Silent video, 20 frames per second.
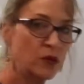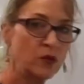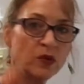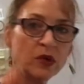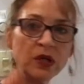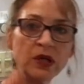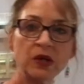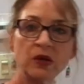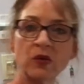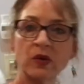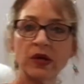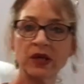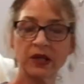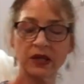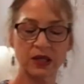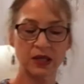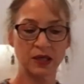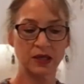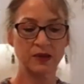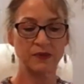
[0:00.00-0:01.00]
really
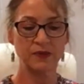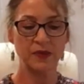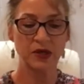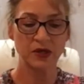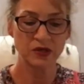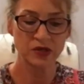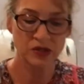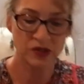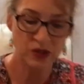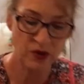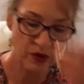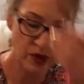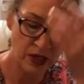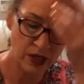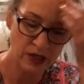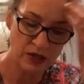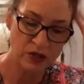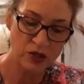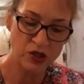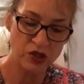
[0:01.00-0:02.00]
quickly, I'll just go ahead
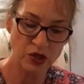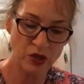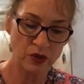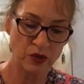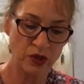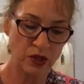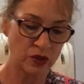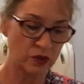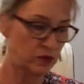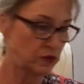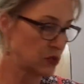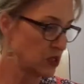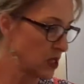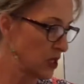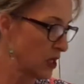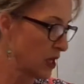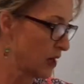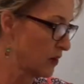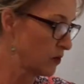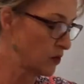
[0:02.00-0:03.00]
and show you. Take
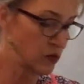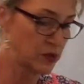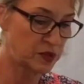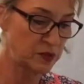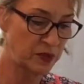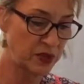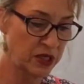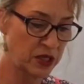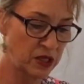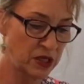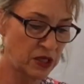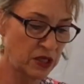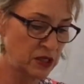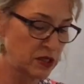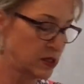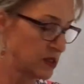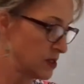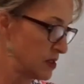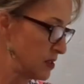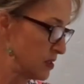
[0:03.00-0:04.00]
out those
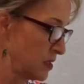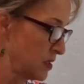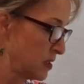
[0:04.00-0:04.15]
pins.